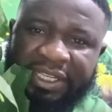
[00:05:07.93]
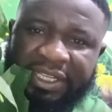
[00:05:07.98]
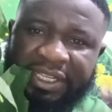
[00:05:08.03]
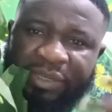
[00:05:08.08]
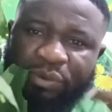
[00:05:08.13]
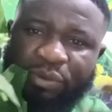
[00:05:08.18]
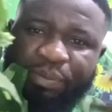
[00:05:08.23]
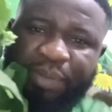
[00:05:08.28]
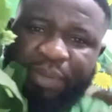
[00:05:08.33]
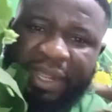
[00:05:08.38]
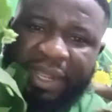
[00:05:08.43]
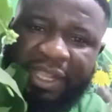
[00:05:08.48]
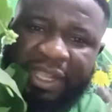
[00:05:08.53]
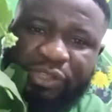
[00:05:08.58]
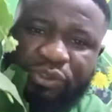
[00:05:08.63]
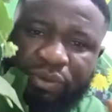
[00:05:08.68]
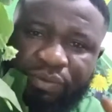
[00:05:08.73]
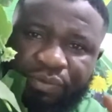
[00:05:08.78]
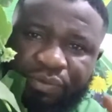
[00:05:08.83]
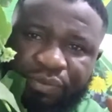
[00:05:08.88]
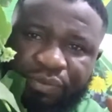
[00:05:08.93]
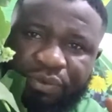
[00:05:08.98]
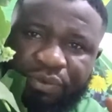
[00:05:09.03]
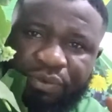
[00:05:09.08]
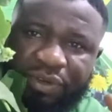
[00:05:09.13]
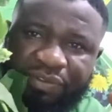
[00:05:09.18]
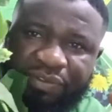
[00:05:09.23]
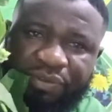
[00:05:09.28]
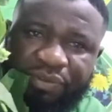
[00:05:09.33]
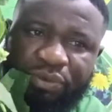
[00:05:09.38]
It will bear some fruit.
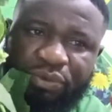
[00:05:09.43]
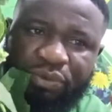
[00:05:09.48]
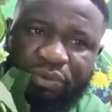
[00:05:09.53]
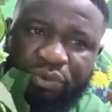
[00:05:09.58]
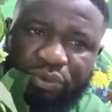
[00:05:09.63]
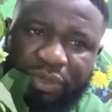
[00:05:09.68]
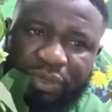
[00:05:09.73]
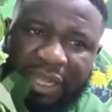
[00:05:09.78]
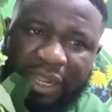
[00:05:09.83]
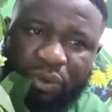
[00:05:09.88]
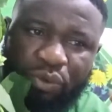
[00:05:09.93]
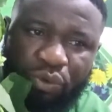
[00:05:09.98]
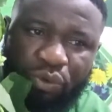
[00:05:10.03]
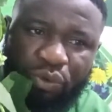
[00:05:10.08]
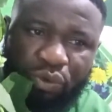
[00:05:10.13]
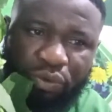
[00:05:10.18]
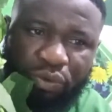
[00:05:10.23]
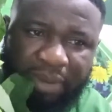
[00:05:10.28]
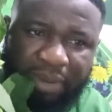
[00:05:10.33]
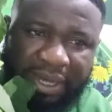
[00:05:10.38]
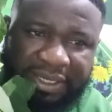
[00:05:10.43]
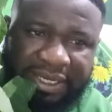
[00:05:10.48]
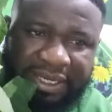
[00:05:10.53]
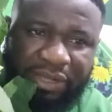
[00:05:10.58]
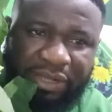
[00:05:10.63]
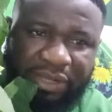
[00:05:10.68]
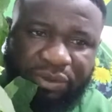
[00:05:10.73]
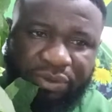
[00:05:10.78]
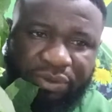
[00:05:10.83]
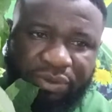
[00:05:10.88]
The fruit look like cucumber.
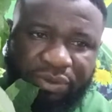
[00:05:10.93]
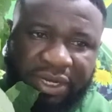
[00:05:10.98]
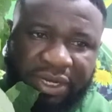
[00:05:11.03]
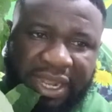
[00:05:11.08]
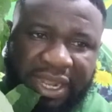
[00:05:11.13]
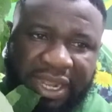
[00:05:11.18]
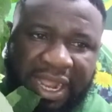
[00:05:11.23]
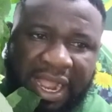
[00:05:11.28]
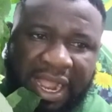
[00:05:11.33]
Thank you, Rilla.